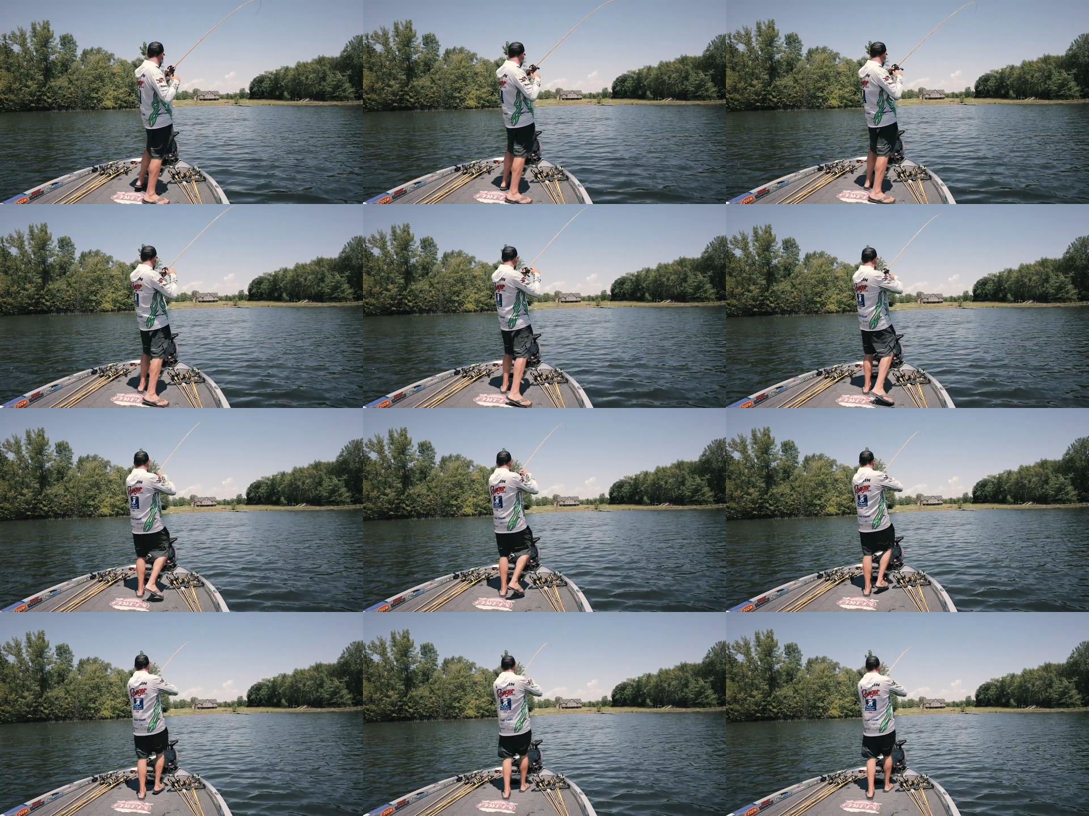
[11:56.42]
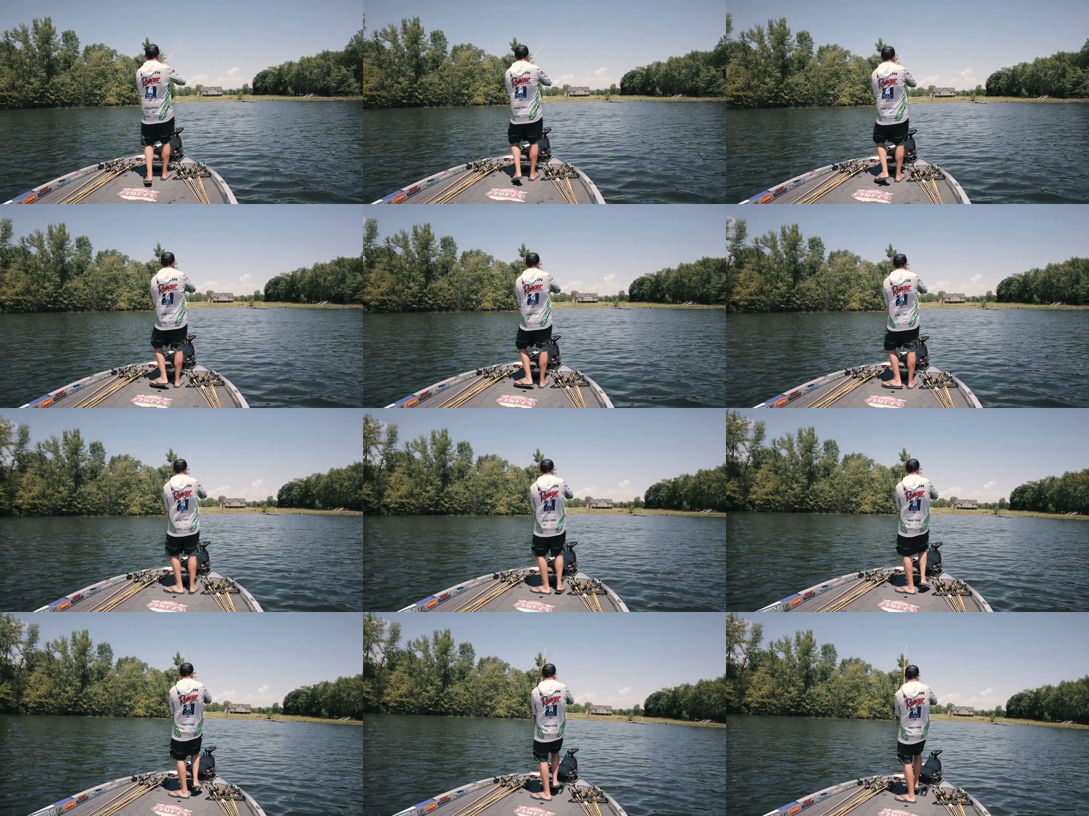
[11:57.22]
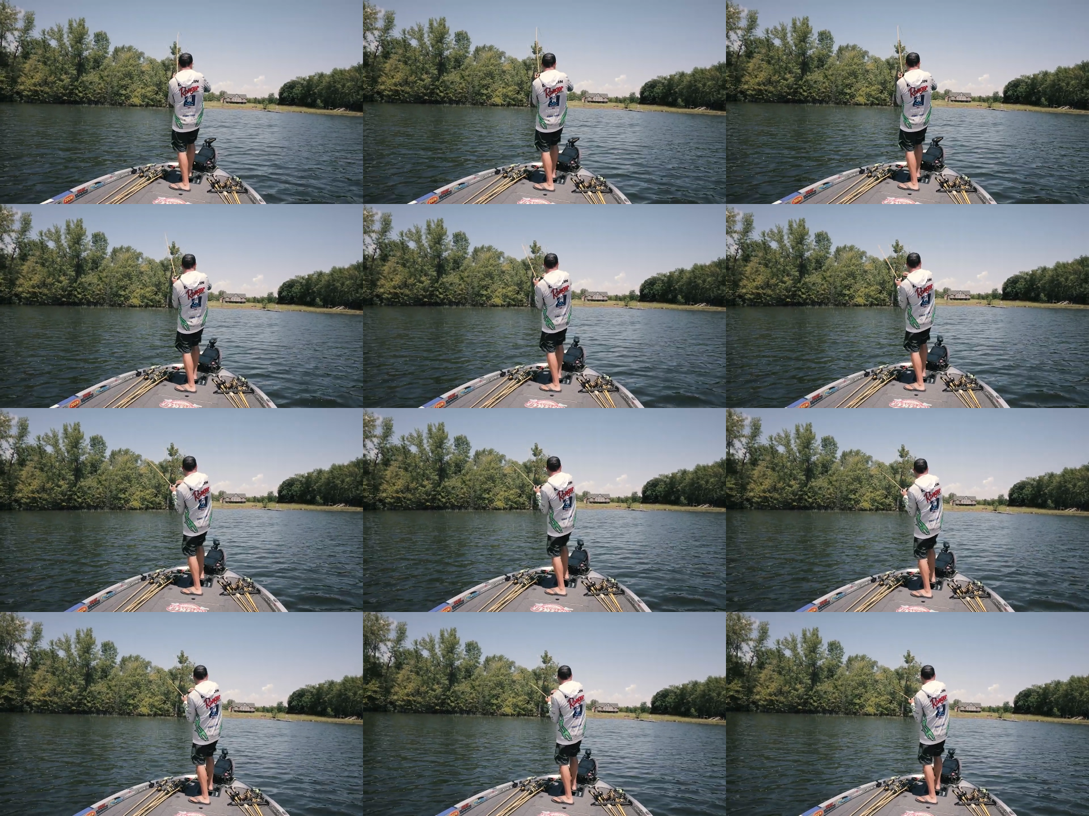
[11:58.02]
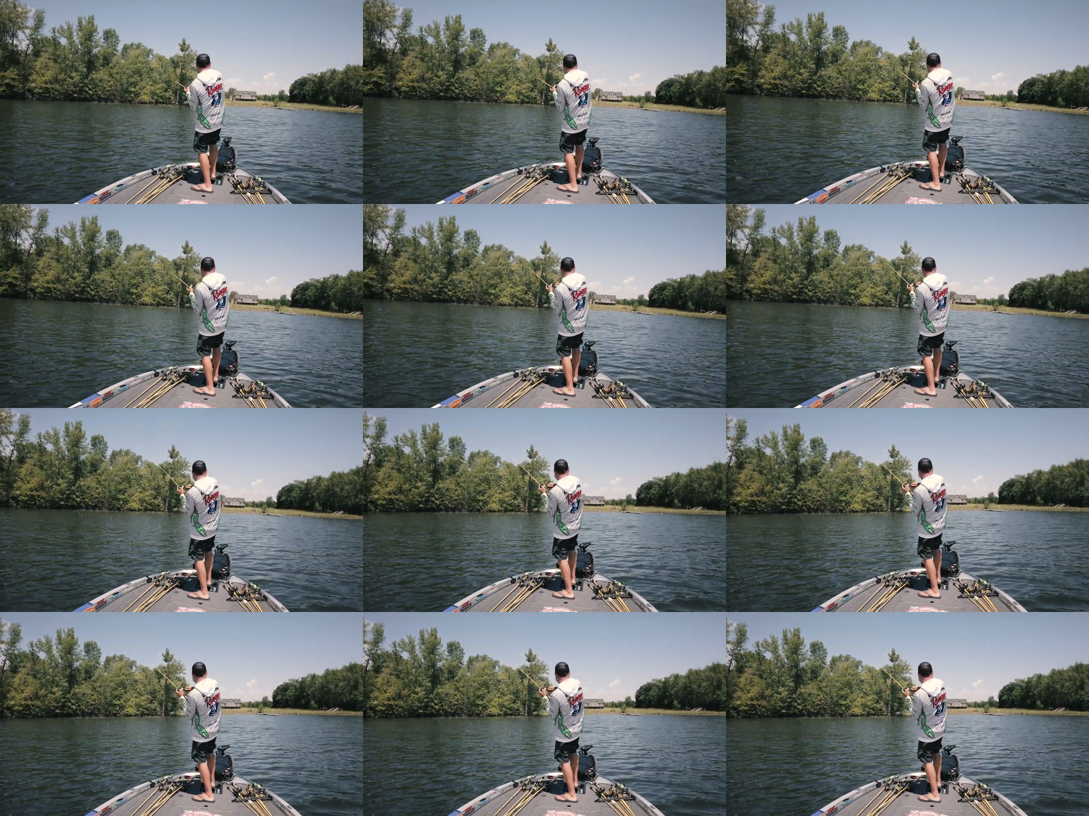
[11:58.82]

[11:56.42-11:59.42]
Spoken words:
(no speaker visible)